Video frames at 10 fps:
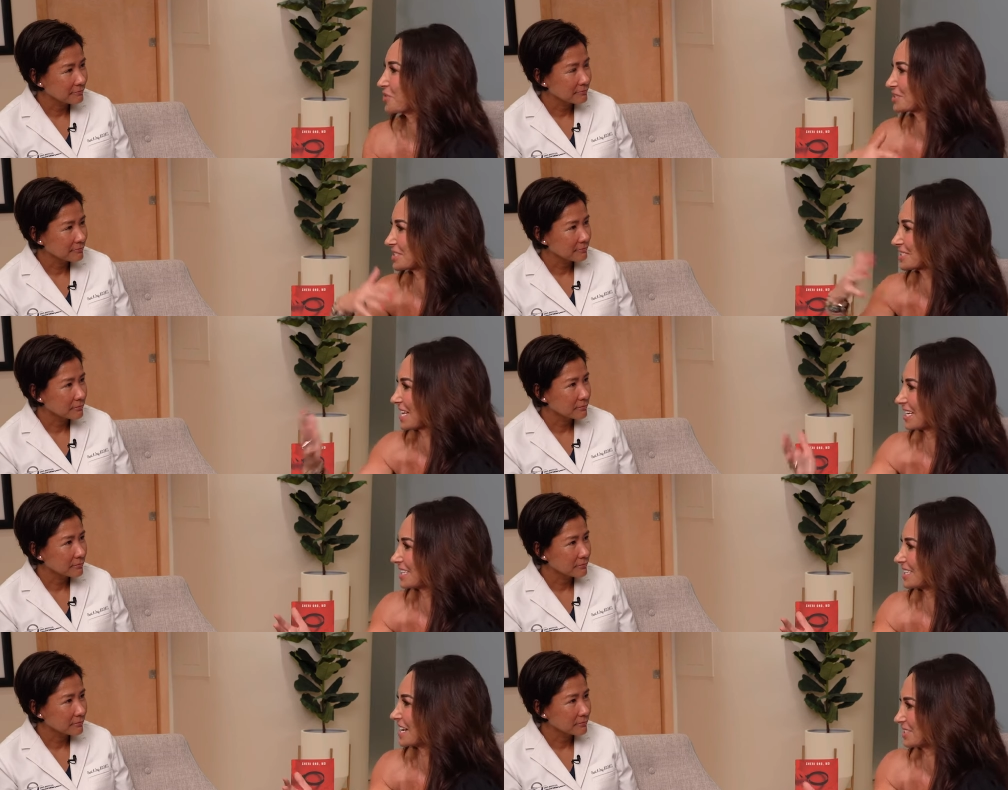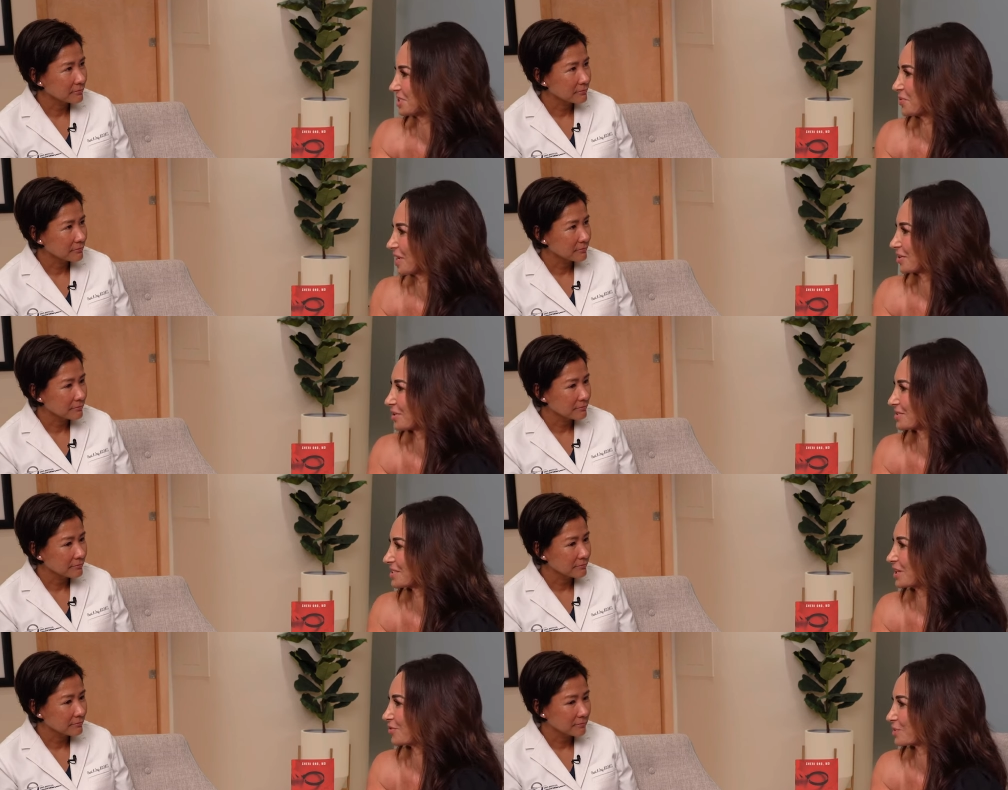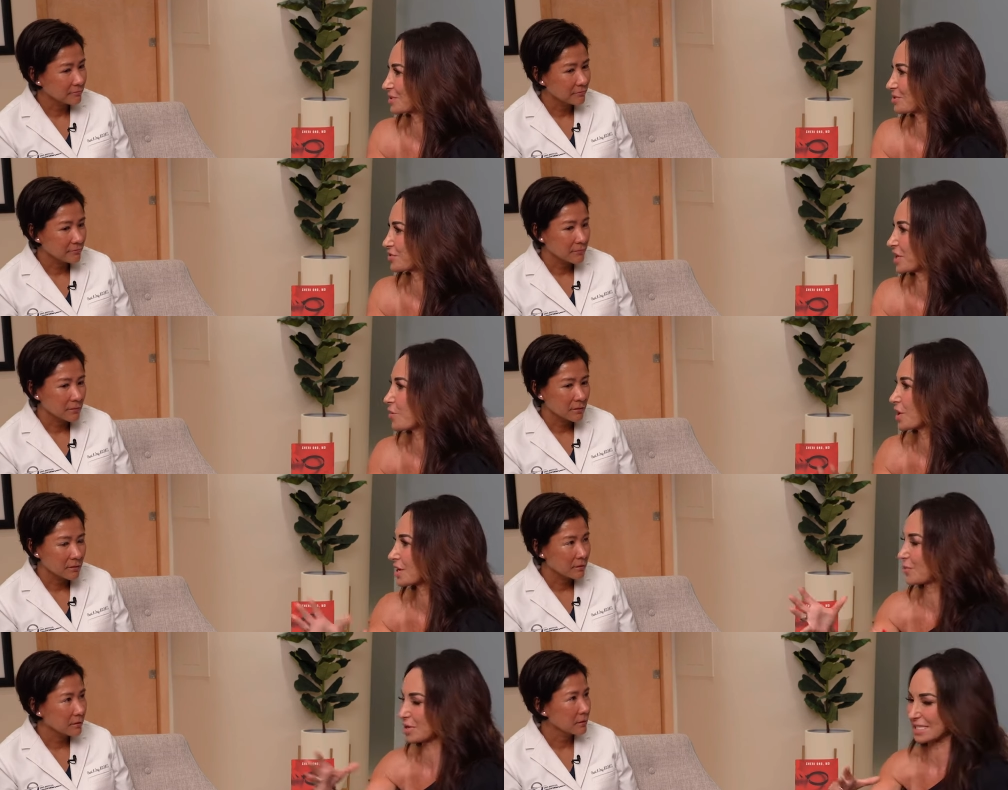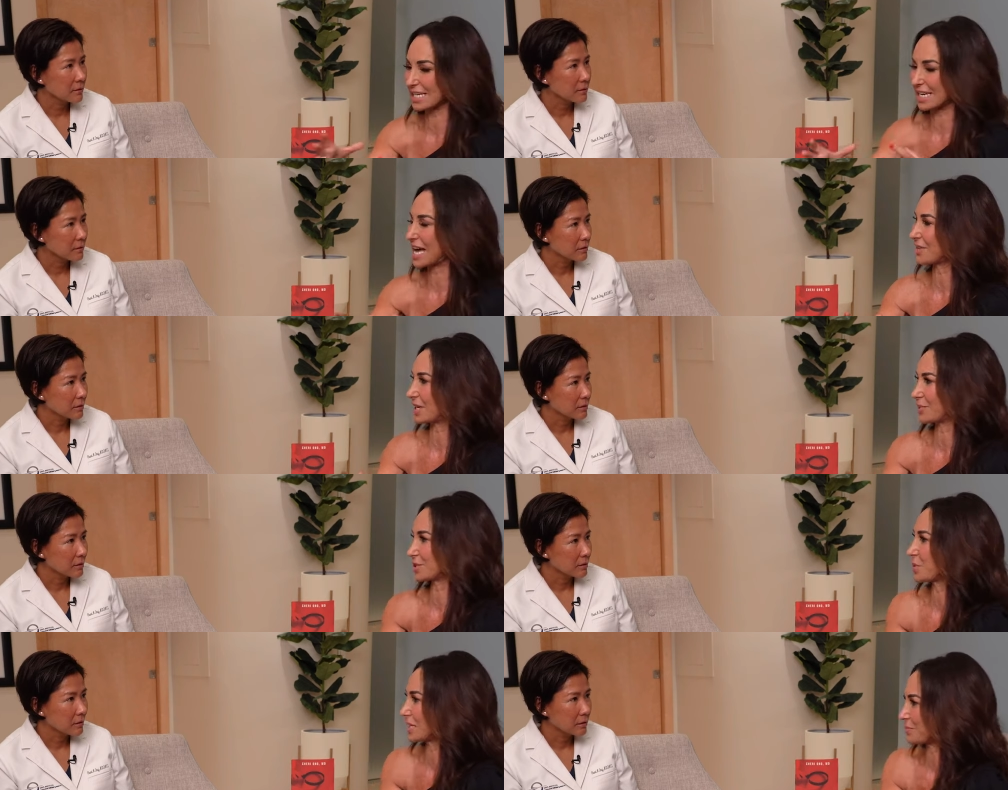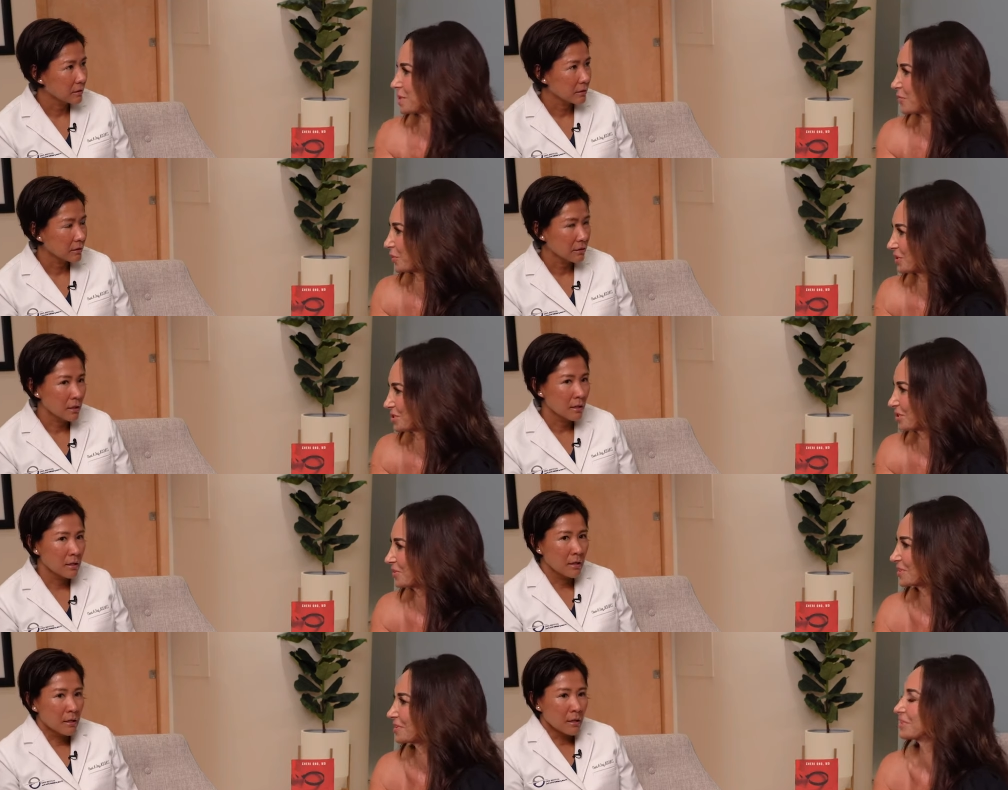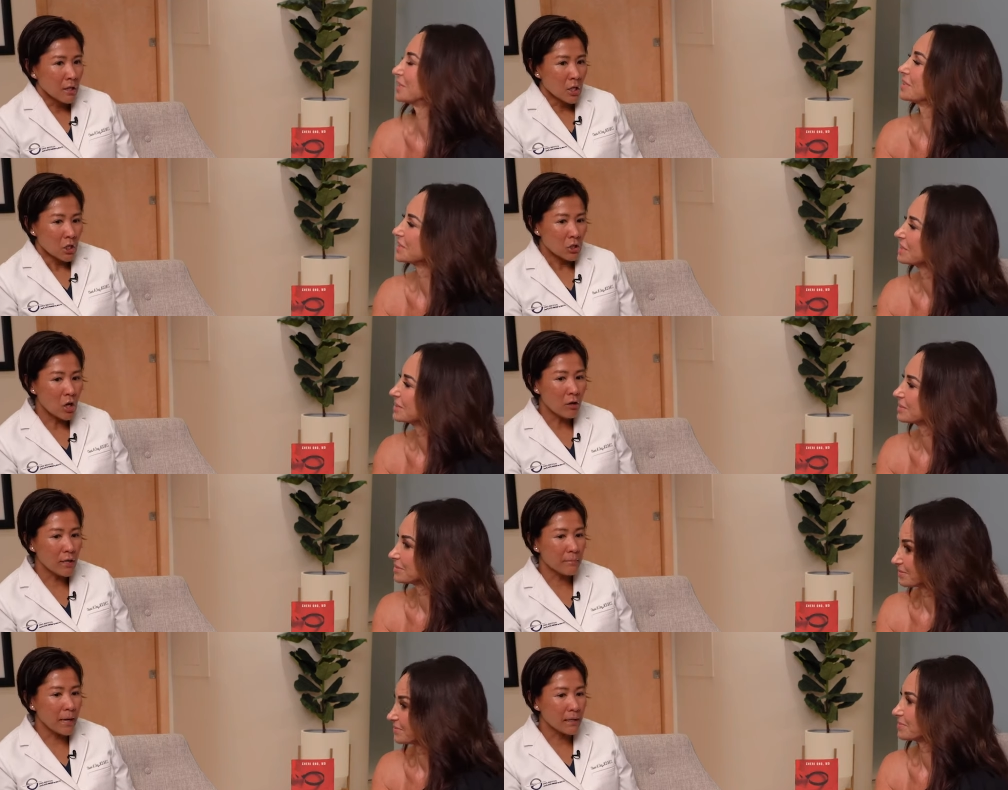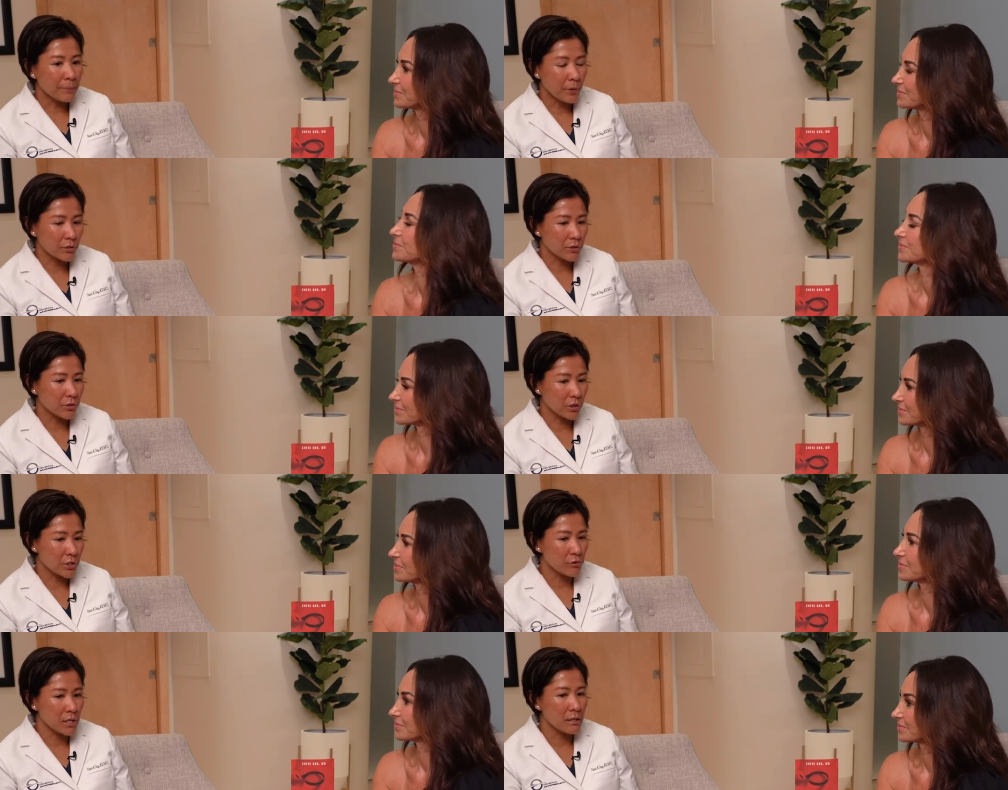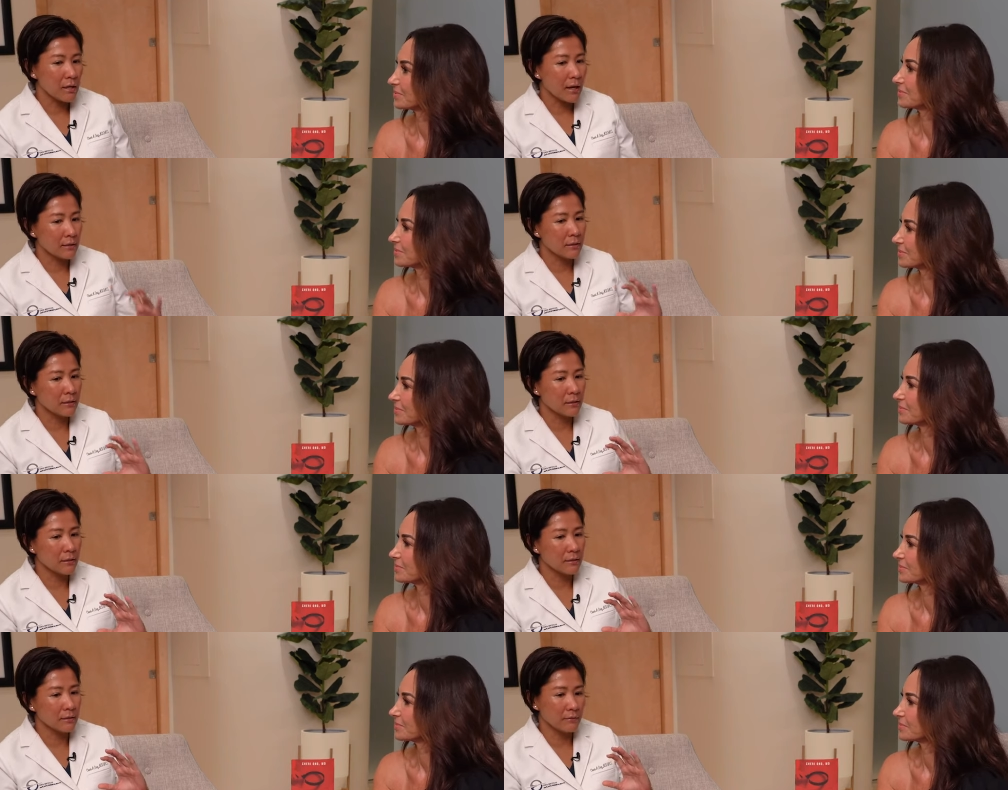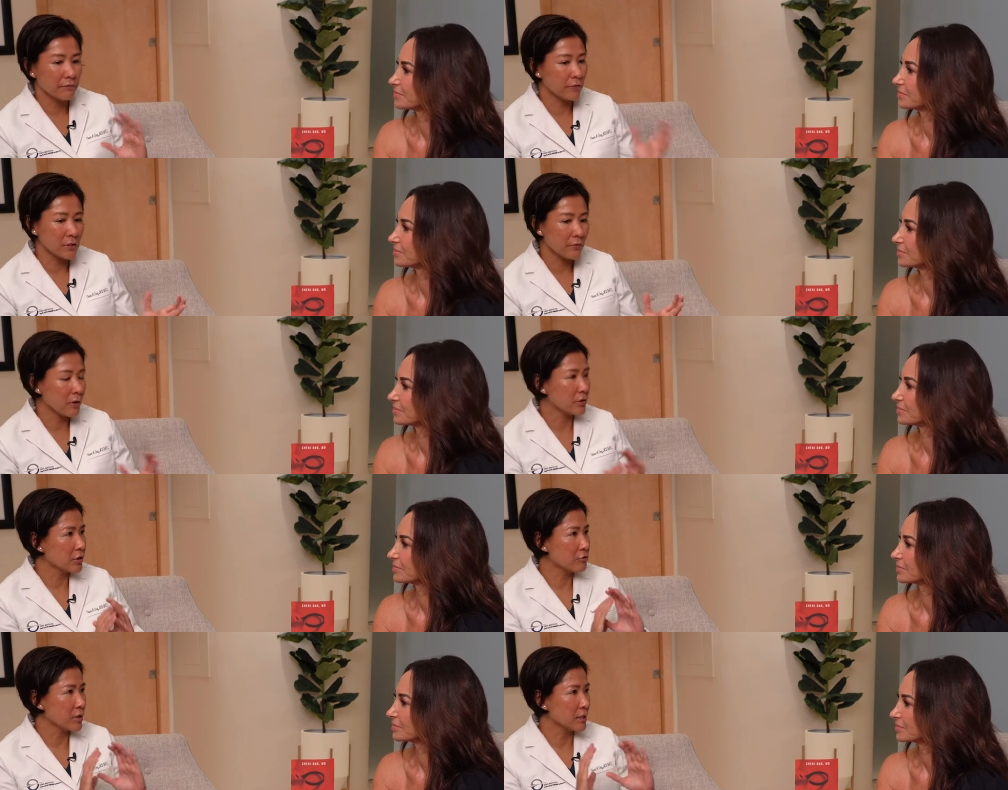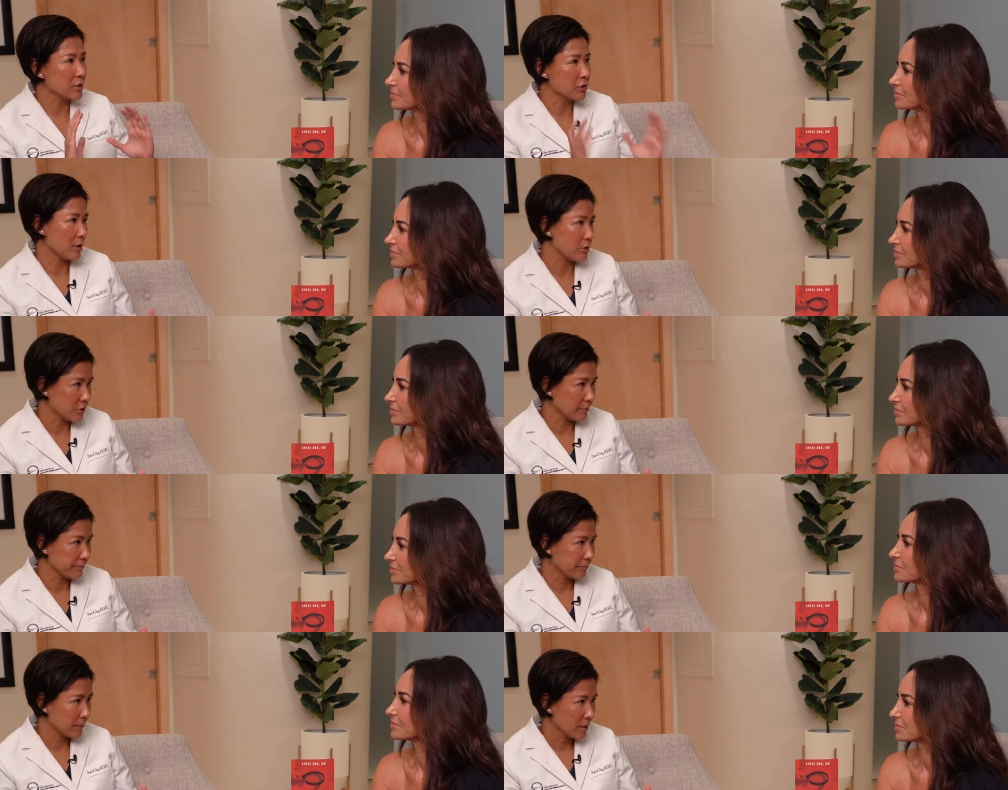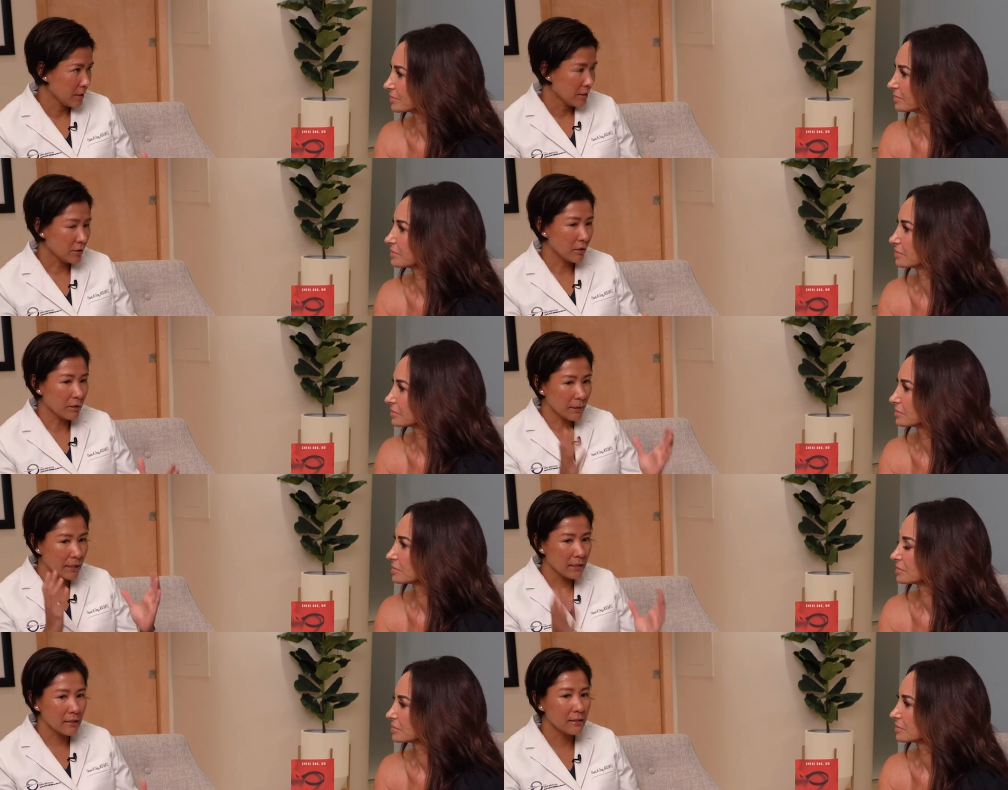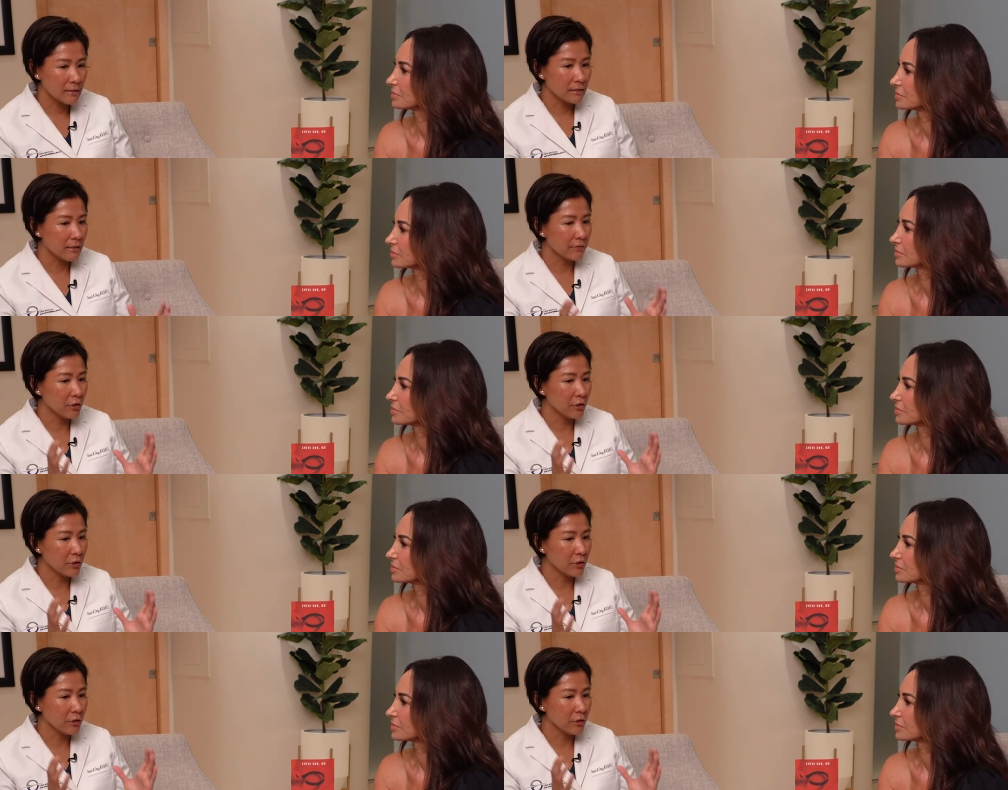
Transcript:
Speaker 1: versus like the ideal way to heal from a surgery, and where where's like kind of an in between that people can do?
Speaker 2: So in my approach to surgery, I see first of all, surgery is a stressor. Mm -hmm. So the key is if